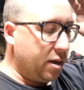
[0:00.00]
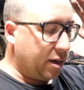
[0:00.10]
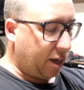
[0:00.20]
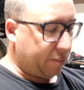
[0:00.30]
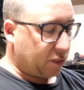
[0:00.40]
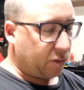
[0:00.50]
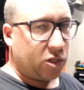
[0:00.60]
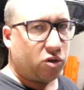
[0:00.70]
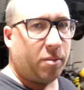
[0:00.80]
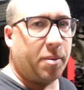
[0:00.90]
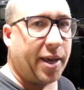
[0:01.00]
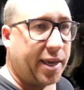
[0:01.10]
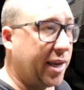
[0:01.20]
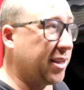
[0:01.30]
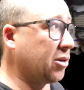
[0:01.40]
So we're going to drop the back
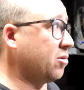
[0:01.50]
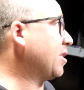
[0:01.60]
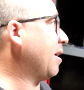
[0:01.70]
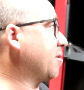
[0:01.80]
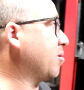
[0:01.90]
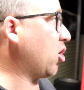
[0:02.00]
end, so I'll just have some